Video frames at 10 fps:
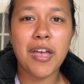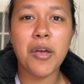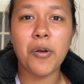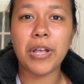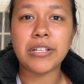
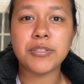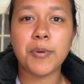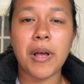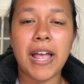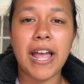Okay,
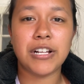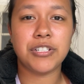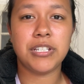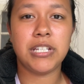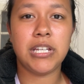so I
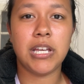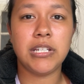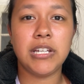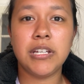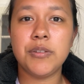actually
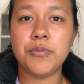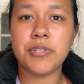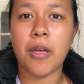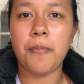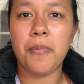needed to
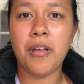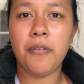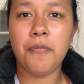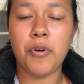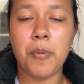stop
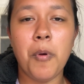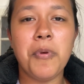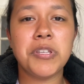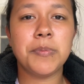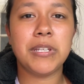for a
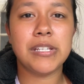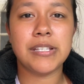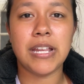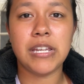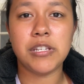moment because
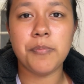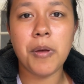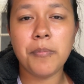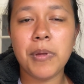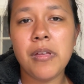I needed to
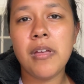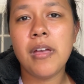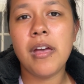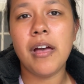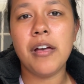pump.
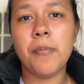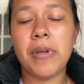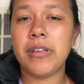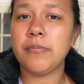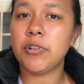I
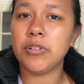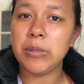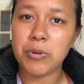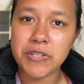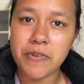am currently
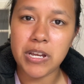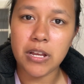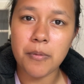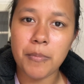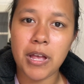
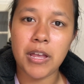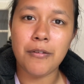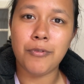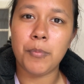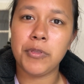breastfeeding my
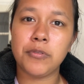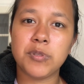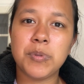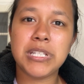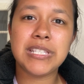4-month-old
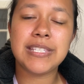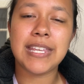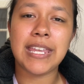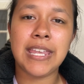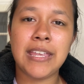twins,
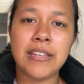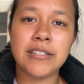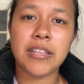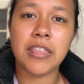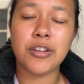and
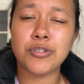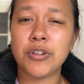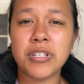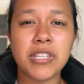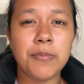they are
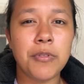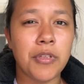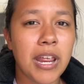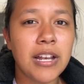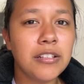starting to sleep through the
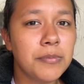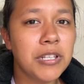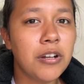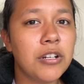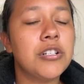night a little bit
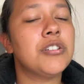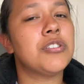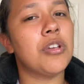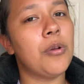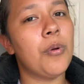longer,
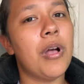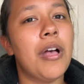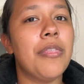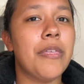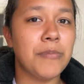so
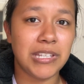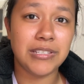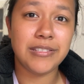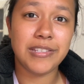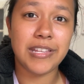that
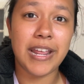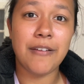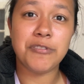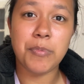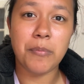means that I
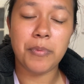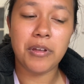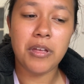have to pump